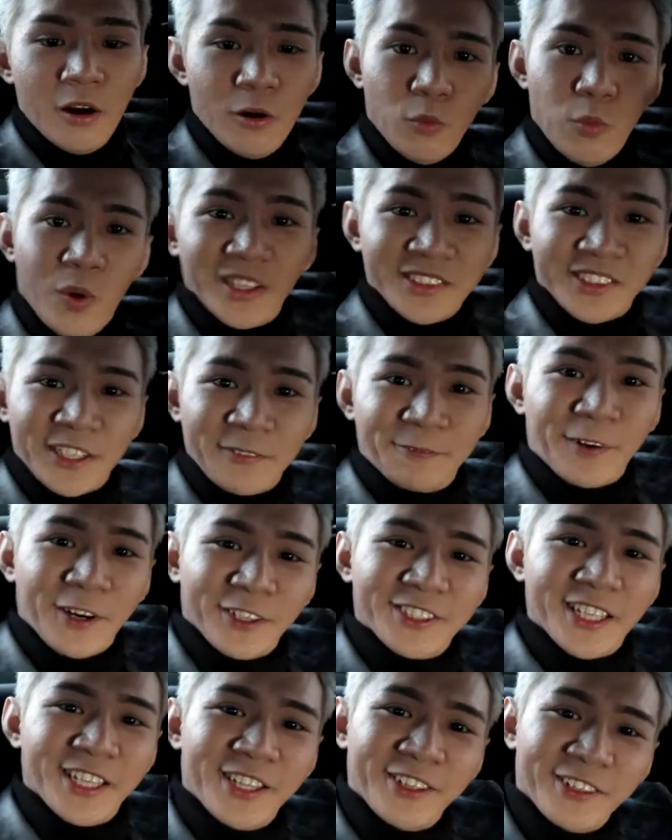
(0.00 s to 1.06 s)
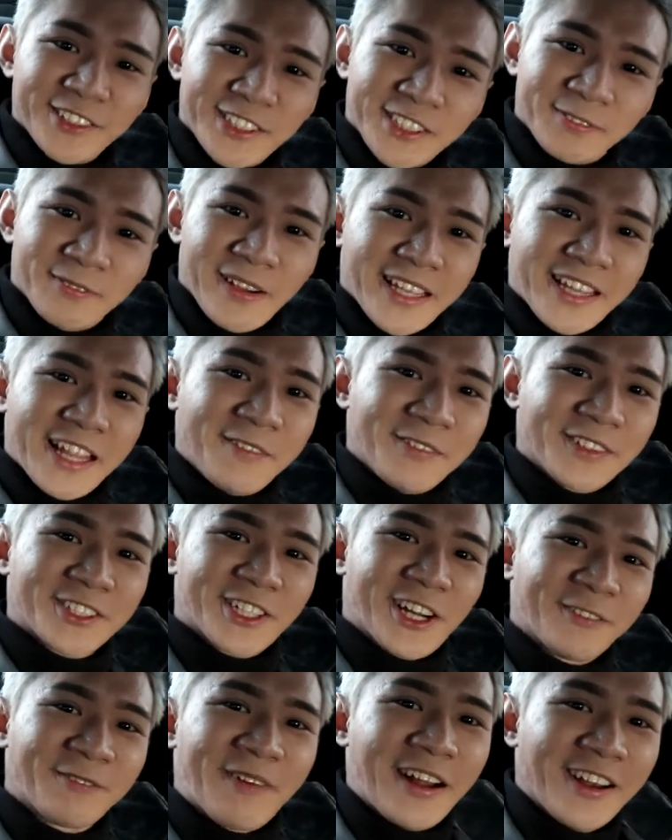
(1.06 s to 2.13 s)
What's up, pros and hosts? My name is
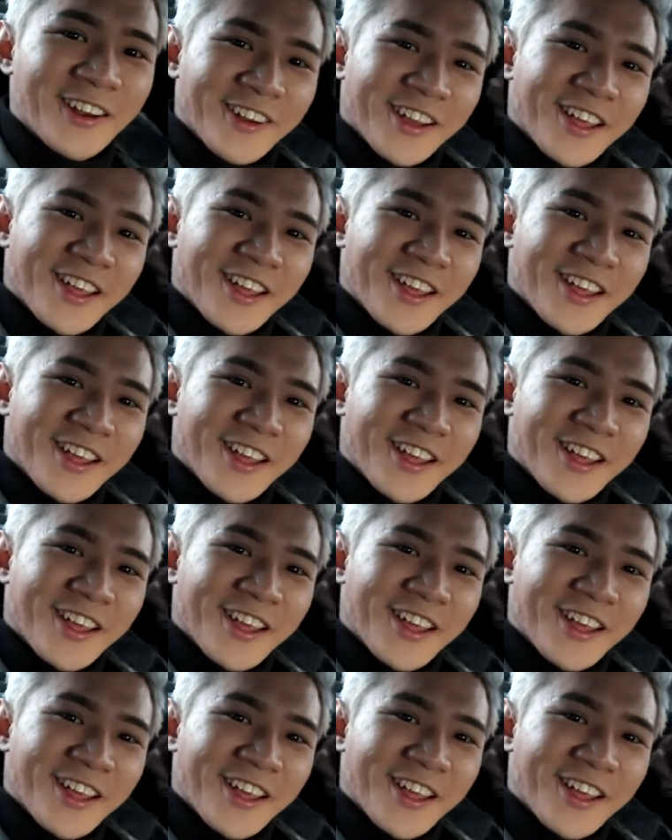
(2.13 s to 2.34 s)
Ron Paolo